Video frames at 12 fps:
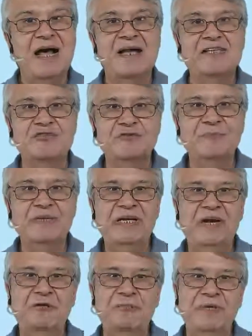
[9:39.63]
assuming
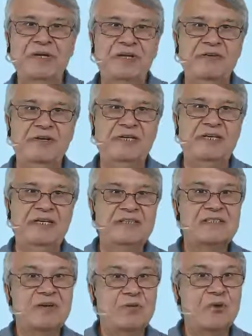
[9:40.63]
our beat unit is
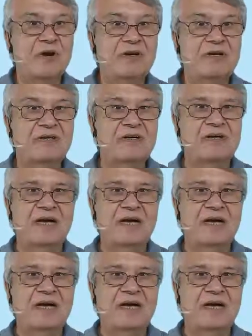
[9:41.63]
the quarter,